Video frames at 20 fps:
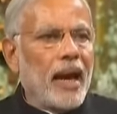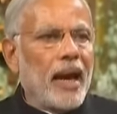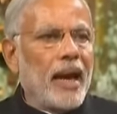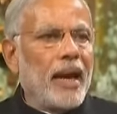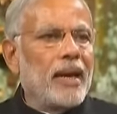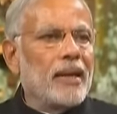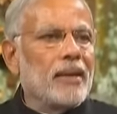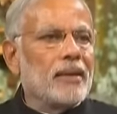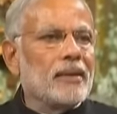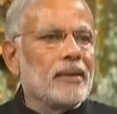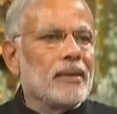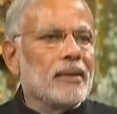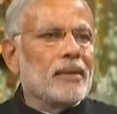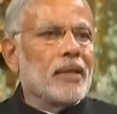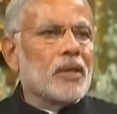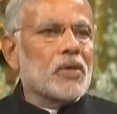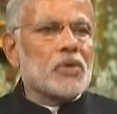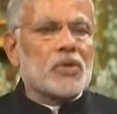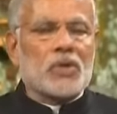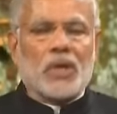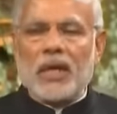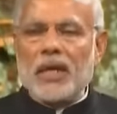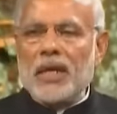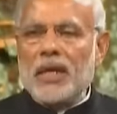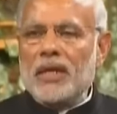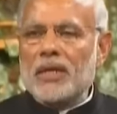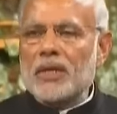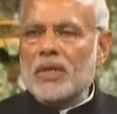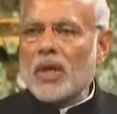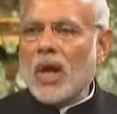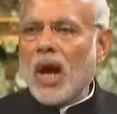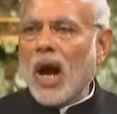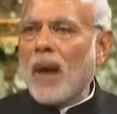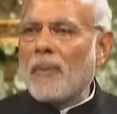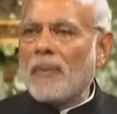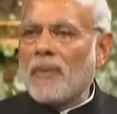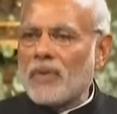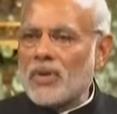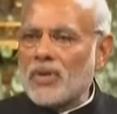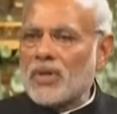and the streets
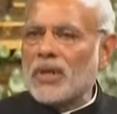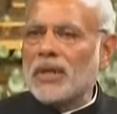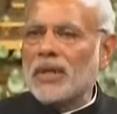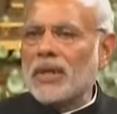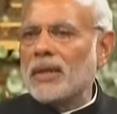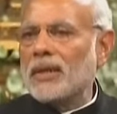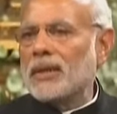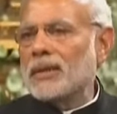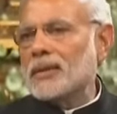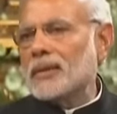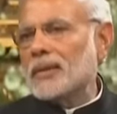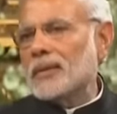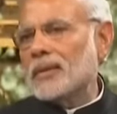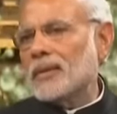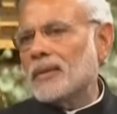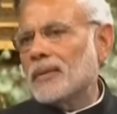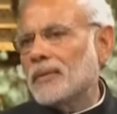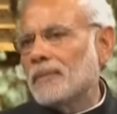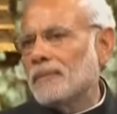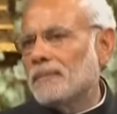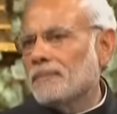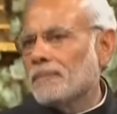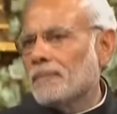of our cities.